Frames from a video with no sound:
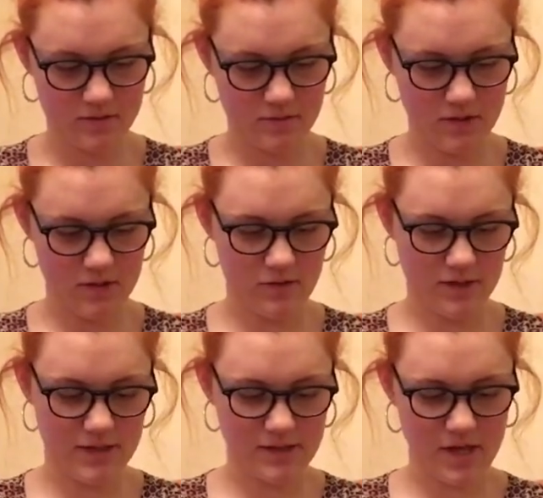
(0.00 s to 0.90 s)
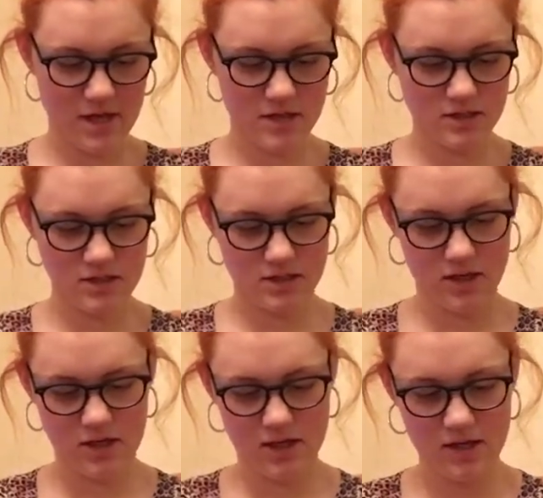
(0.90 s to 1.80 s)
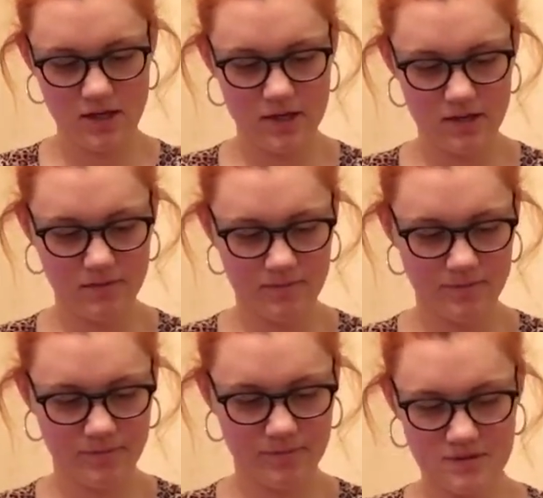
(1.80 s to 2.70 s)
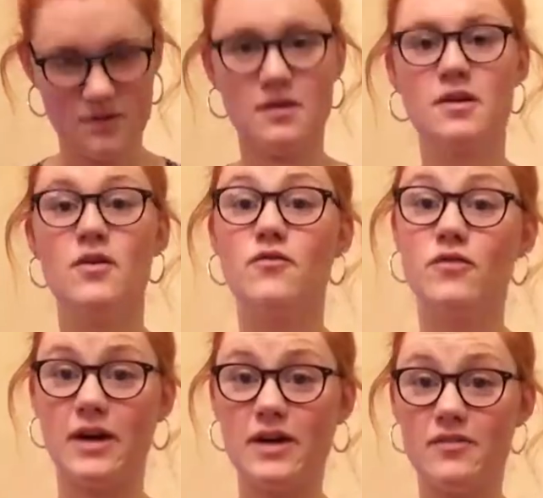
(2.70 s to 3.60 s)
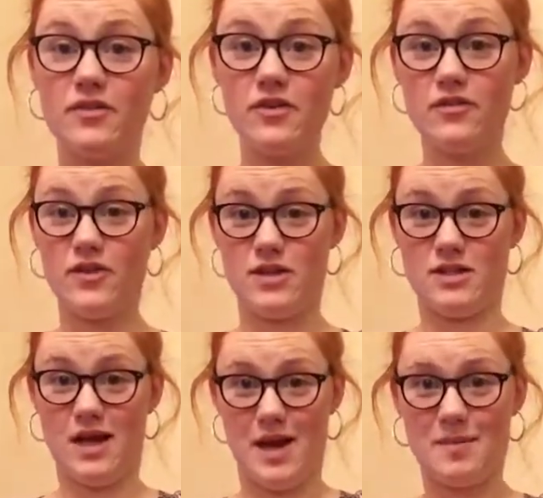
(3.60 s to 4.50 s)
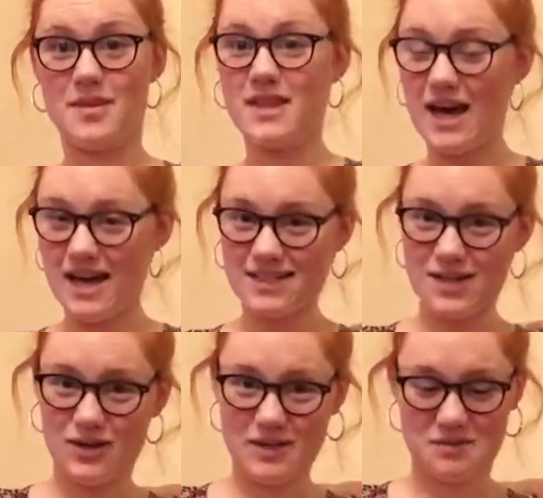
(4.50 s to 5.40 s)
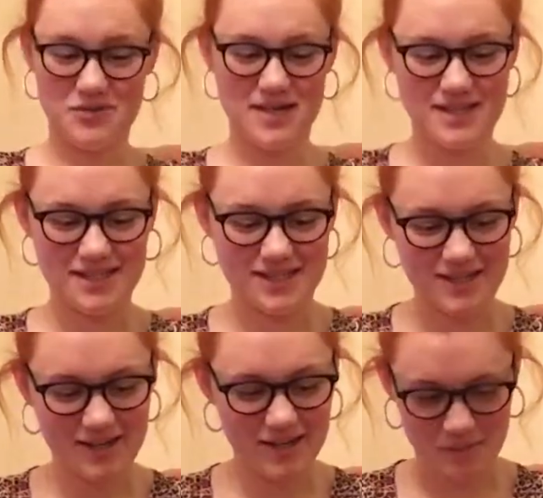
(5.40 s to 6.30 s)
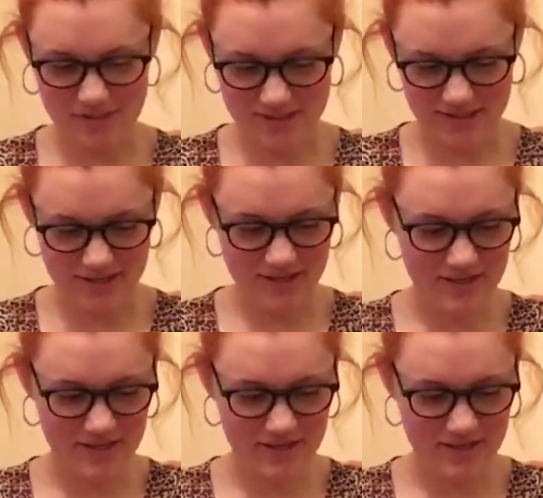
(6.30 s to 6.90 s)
Make it look like it's aging and healing. Right, for a first time, that actually looks pretty decent, I would say.